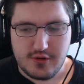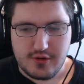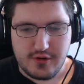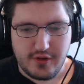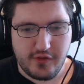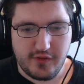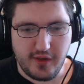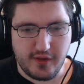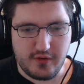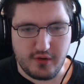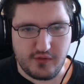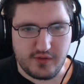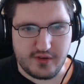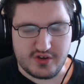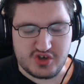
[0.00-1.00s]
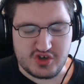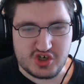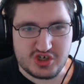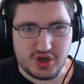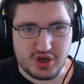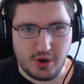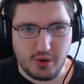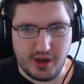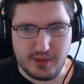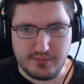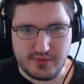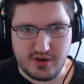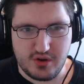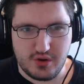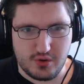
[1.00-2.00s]
Cinder's gonna show up,
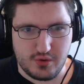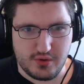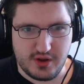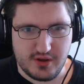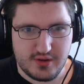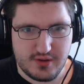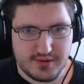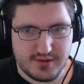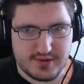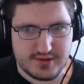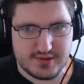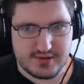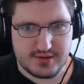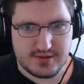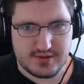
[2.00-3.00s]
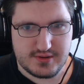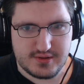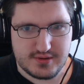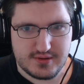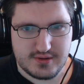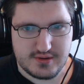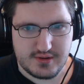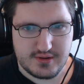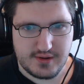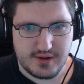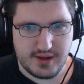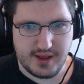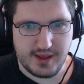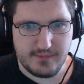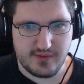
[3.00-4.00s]
dude.
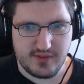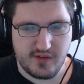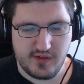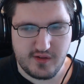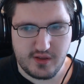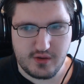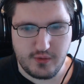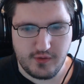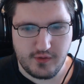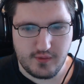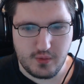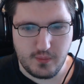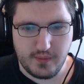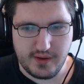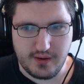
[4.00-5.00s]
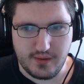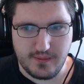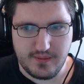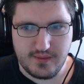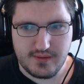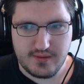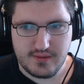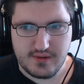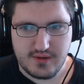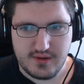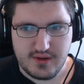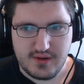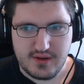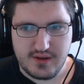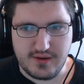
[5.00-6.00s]
Not everything's gonna go so well.
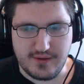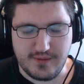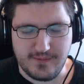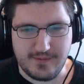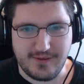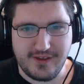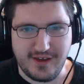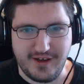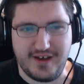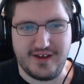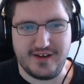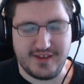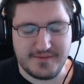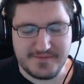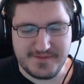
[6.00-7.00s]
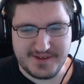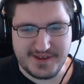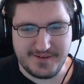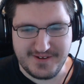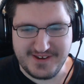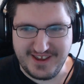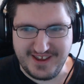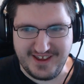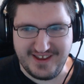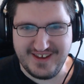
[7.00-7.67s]
Oh God, here we go again.